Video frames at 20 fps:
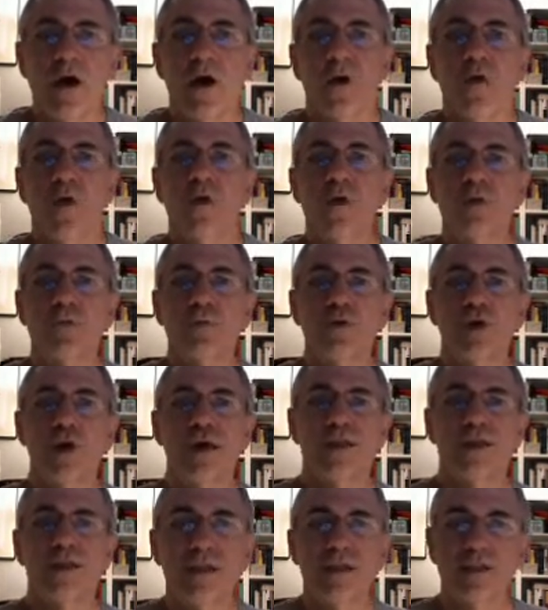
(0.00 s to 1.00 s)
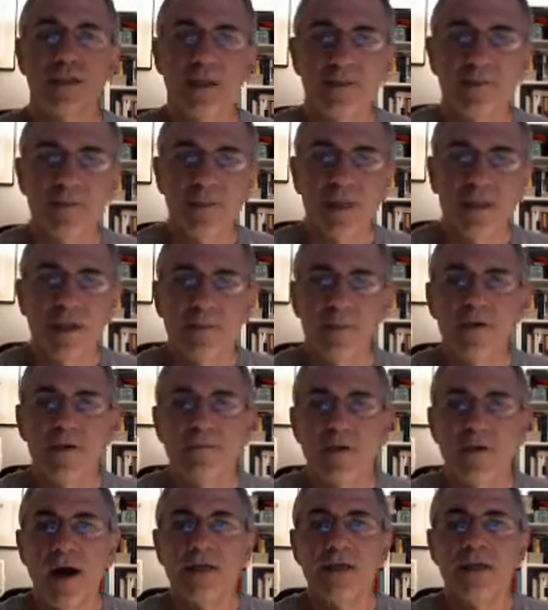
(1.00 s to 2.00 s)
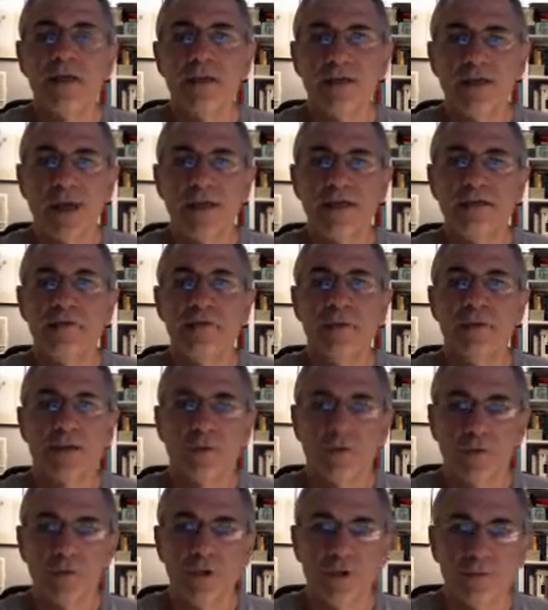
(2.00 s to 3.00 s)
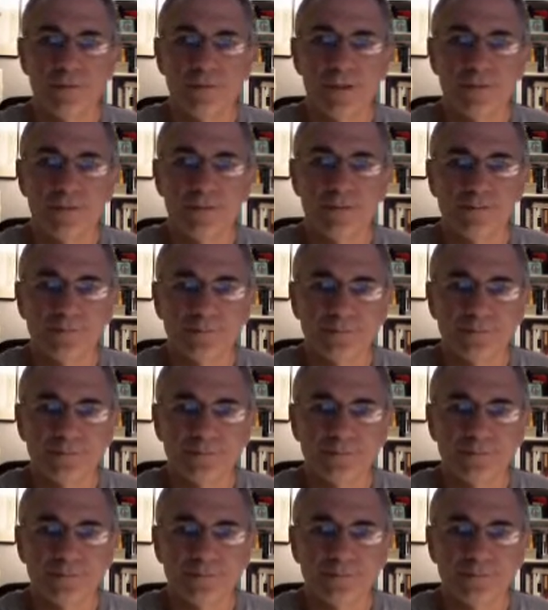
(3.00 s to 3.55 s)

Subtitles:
or the process of becoming violent, dangerous groups.